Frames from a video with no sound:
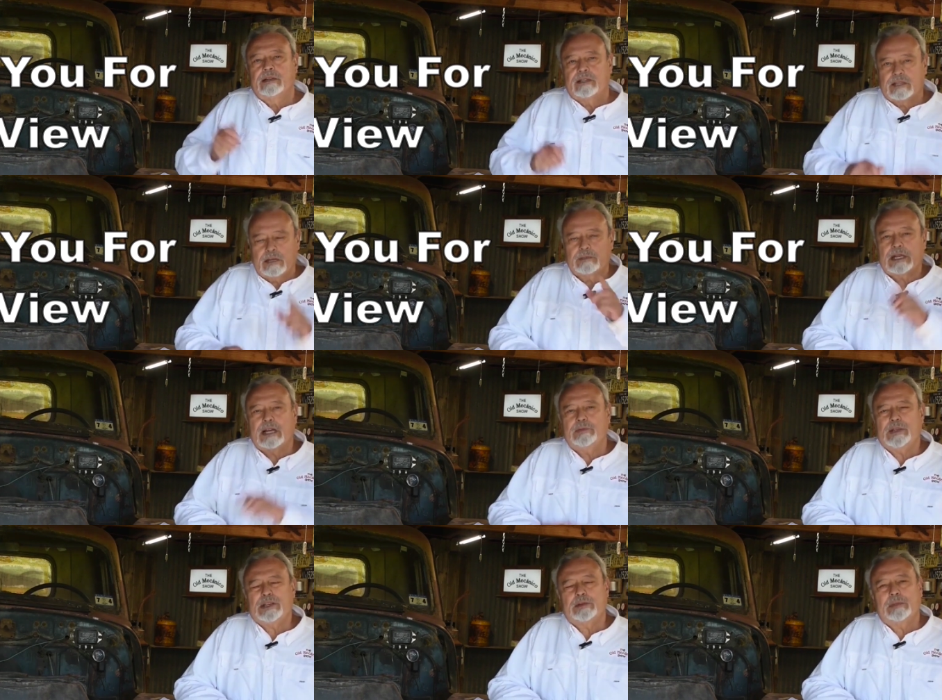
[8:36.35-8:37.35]

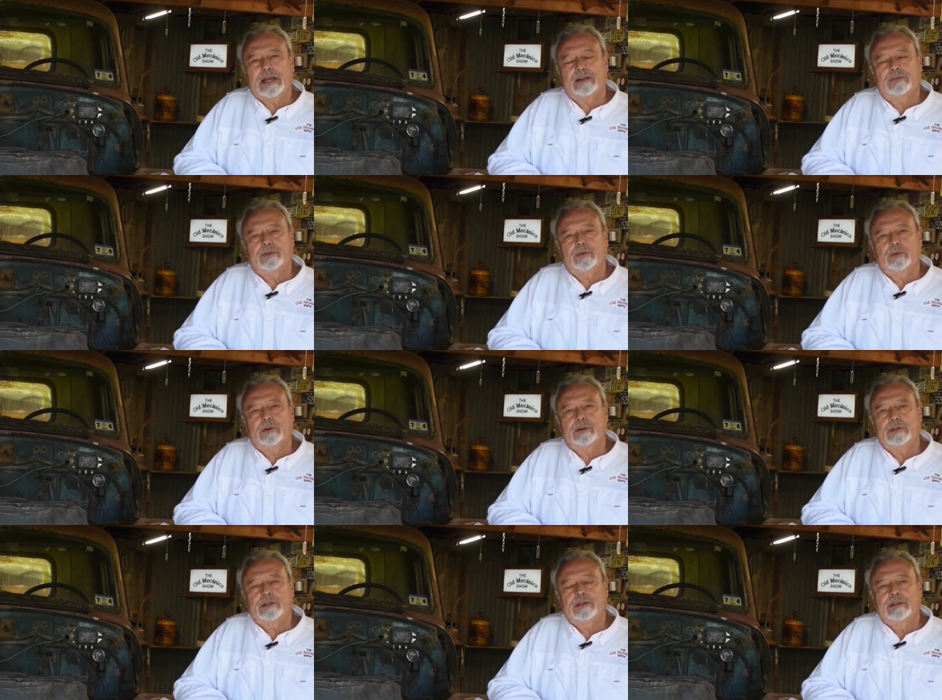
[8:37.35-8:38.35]
Sometimes he's a man of few
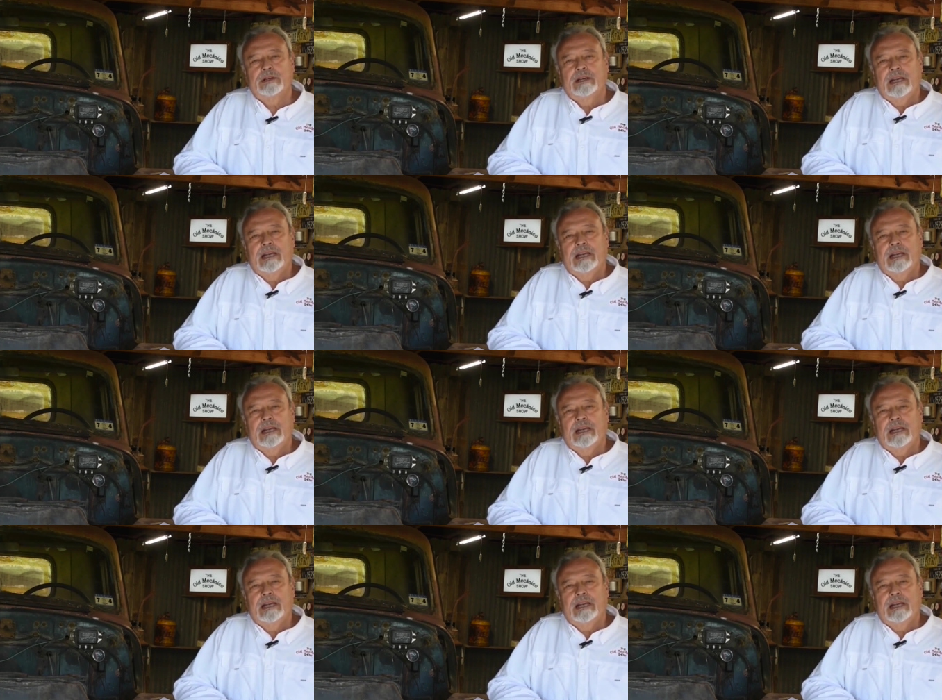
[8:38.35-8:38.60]
words.